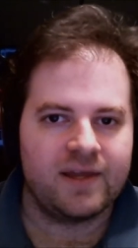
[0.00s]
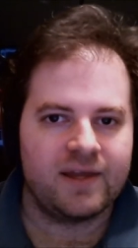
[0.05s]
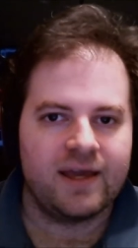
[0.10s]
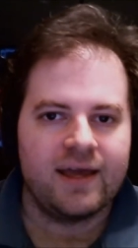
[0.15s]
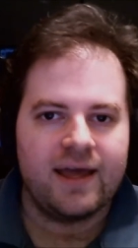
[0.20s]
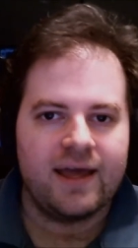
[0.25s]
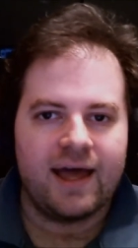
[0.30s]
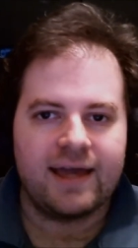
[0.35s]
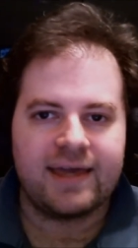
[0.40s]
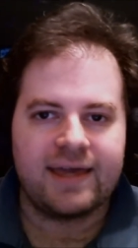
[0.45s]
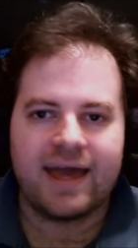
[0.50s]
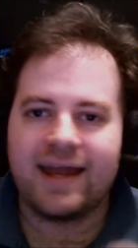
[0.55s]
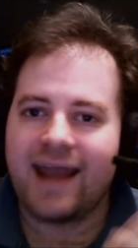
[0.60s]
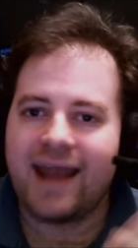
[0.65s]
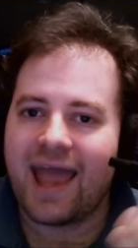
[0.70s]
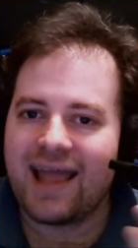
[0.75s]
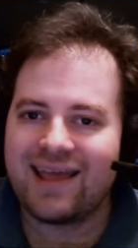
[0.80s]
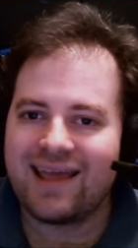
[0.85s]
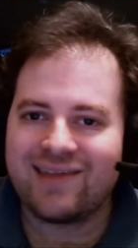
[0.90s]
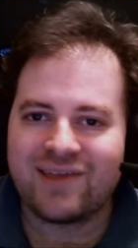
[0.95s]
Again,
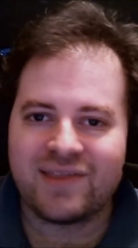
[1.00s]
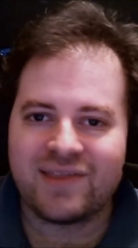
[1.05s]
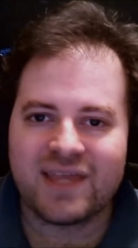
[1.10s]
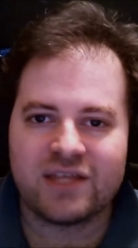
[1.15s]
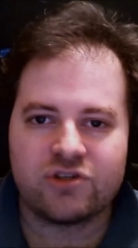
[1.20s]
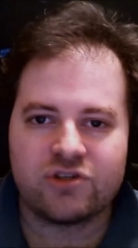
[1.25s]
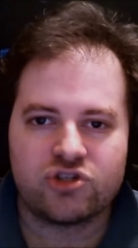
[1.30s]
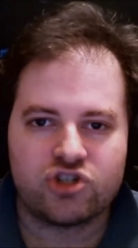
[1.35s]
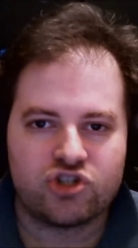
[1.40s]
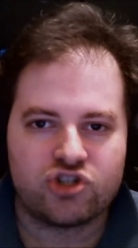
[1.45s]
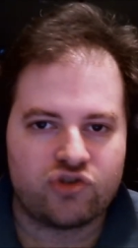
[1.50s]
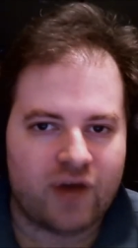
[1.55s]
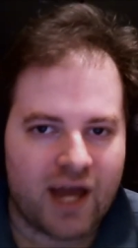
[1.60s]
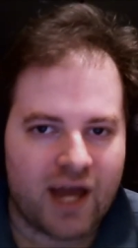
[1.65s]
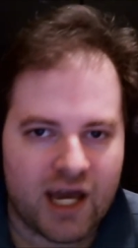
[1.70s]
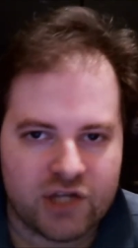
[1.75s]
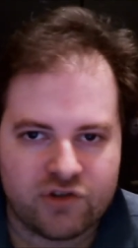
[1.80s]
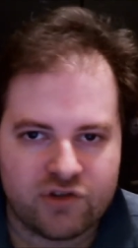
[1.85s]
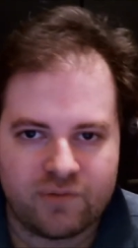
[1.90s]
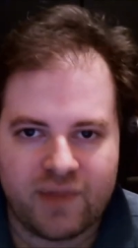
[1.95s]
anything that
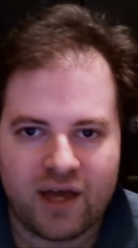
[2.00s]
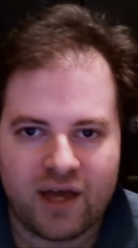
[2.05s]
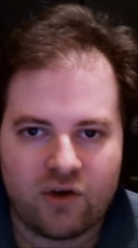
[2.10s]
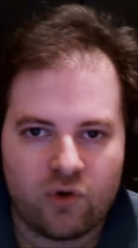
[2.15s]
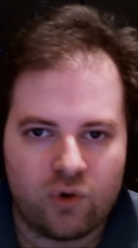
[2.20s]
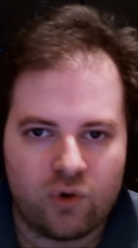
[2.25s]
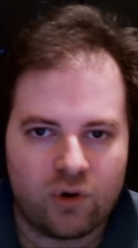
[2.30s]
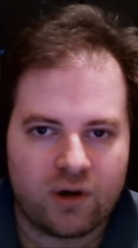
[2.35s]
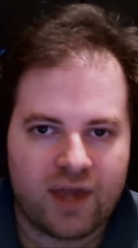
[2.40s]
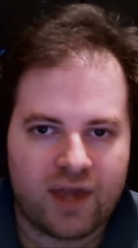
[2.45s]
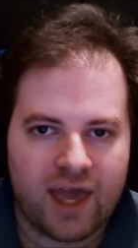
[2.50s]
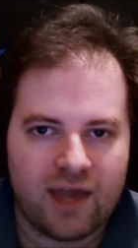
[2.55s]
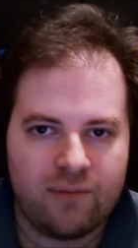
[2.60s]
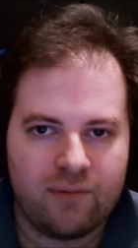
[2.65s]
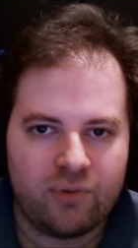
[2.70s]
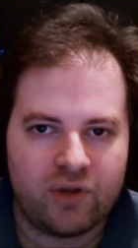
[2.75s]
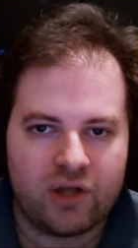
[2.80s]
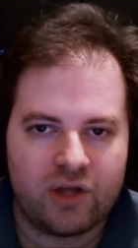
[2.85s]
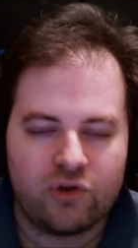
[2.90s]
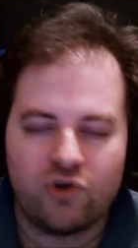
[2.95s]
distracts from that core
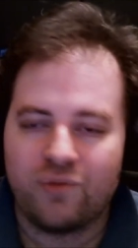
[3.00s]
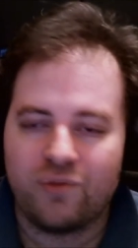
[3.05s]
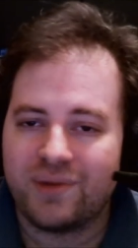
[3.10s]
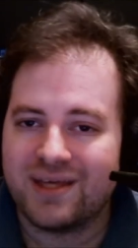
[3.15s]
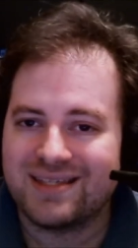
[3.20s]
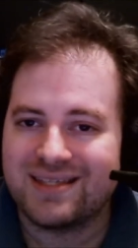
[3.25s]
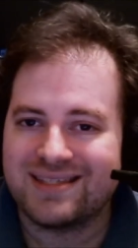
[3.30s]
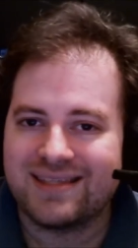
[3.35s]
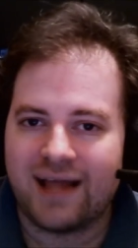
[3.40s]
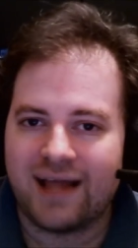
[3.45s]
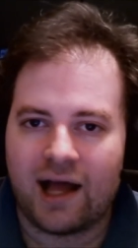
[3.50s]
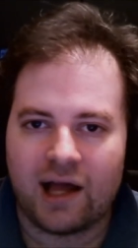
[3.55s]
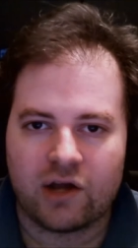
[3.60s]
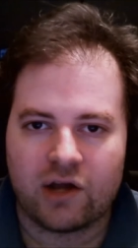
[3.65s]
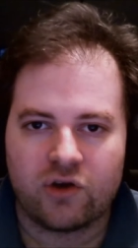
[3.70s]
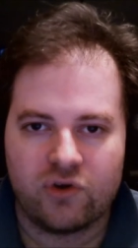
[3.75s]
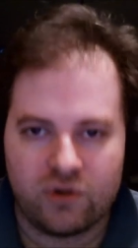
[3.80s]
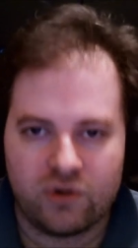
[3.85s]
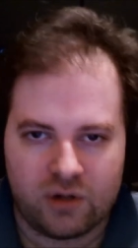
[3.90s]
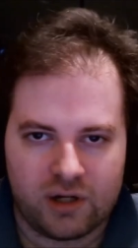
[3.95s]
gameplay loop is not
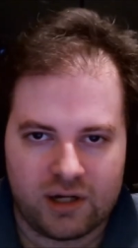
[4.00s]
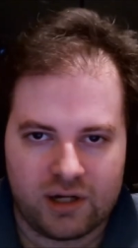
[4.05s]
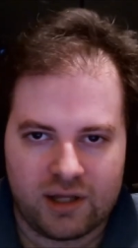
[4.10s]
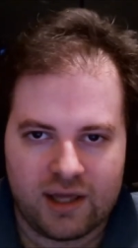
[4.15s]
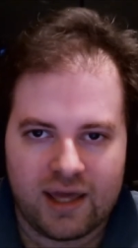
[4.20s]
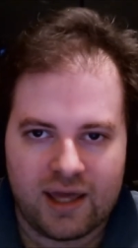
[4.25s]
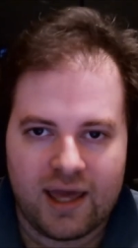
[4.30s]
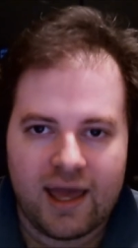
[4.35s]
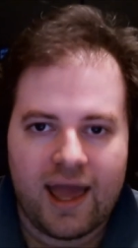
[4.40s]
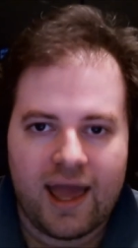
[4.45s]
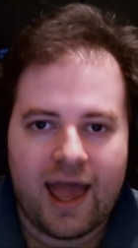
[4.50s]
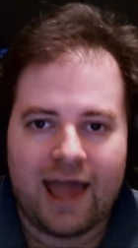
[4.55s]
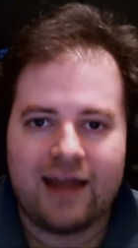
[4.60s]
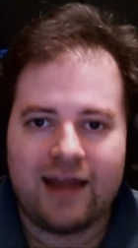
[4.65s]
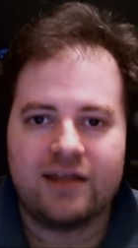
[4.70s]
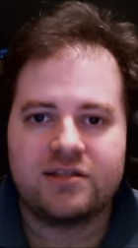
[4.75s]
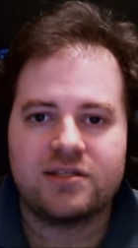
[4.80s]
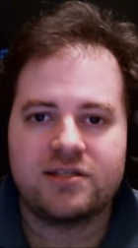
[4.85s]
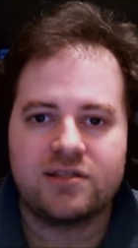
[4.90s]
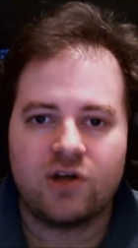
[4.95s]
good. And
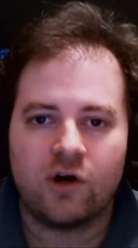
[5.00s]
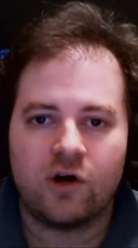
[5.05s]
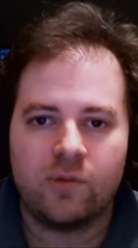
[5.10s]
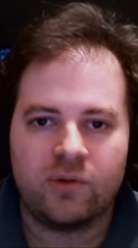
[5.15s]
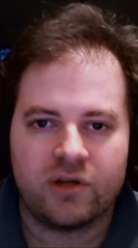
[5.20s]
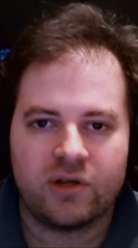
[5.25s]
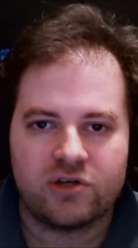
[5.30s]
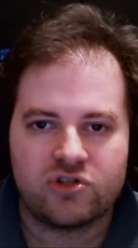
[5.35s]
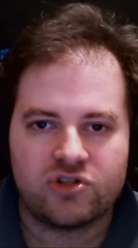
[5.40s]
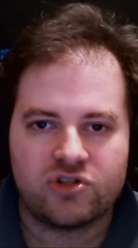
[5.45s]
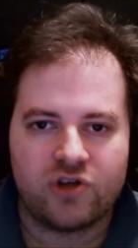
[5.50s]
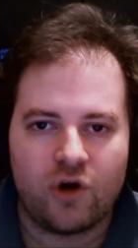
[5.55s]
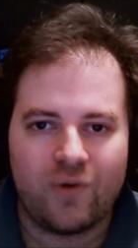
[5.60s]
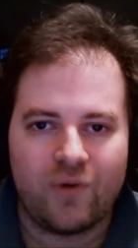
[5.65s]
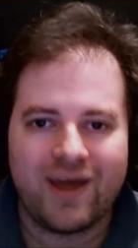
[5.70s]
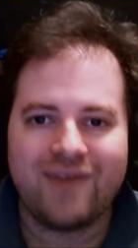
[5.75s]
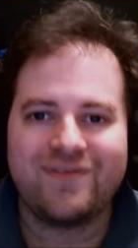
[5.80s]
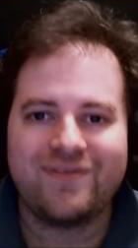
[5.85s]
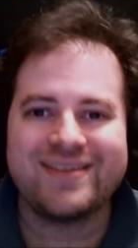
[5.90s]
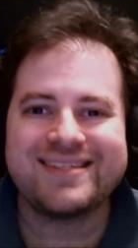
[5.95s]
it's doubly so
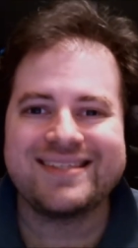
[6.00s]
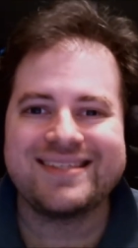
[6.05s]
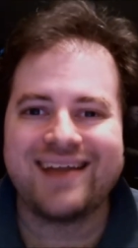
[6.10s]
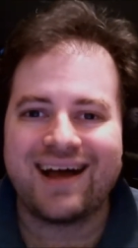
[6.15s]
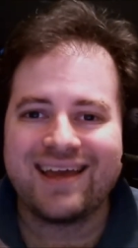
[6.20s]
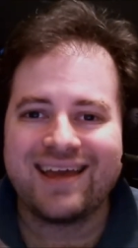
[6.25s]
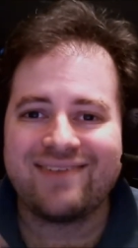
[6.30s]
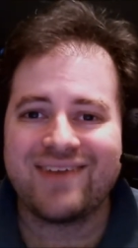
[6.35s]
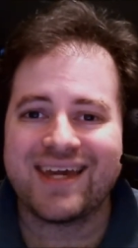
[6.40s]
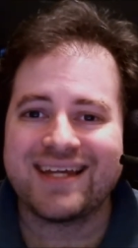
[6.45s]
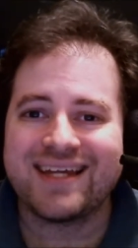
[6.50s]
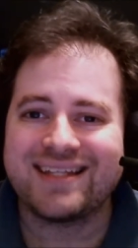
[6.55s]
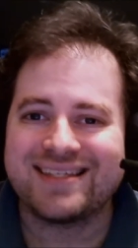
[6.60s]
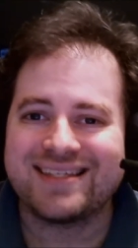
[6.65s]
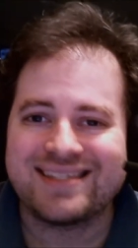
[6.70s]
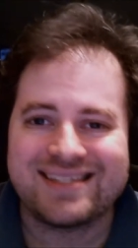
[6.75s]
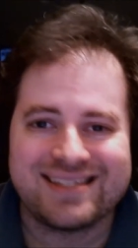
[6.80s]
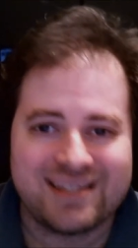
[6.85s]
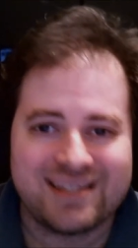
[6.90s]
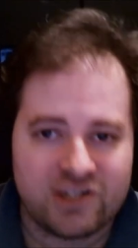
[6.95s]
if it's not even a
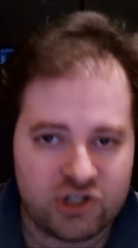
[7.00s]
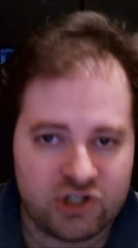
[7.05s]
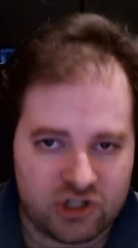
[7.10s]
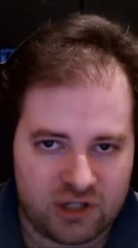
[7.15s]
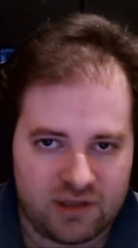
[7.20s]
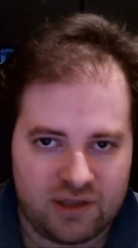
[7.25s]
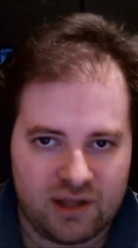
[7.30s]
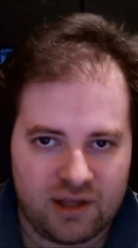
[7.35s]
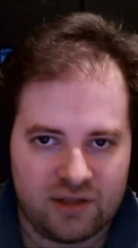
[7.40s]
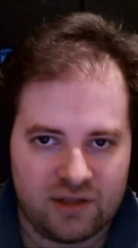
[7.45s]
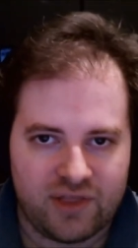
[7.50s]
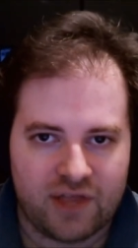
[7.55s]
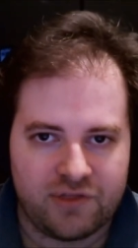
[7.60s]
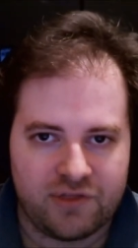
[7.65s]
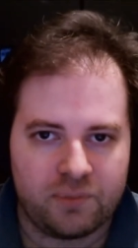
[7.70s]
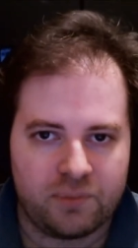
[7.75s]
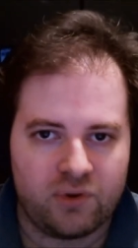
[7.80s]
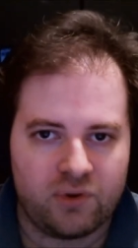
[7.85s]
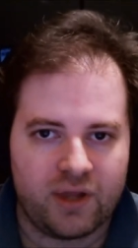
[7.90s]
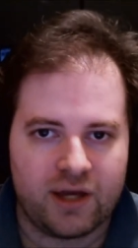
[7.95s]
decision that the
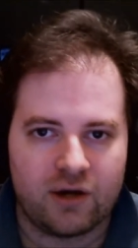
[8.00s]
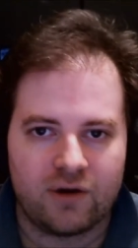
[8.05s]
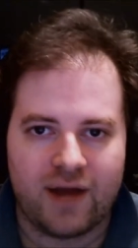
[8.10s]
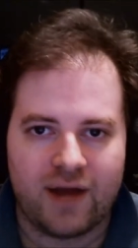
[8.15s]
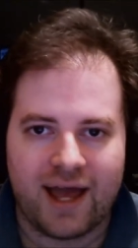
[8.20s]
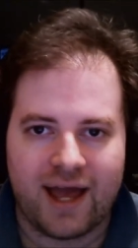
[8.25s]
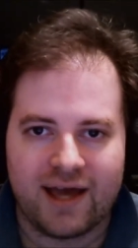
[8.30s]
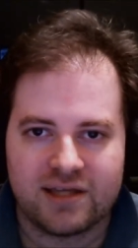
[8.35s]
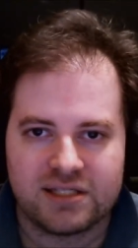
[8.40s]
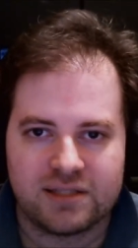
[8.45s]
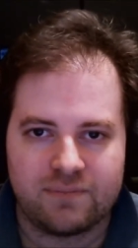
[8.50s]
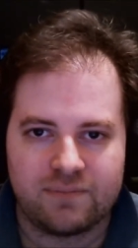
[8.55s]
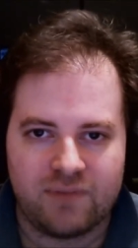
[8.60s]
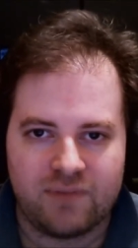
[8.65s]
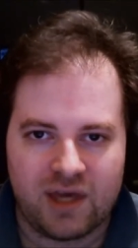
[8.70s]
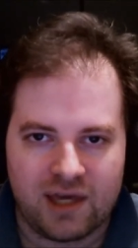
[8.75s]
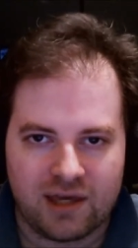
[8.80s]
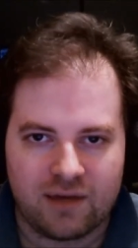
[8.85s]
player has to make,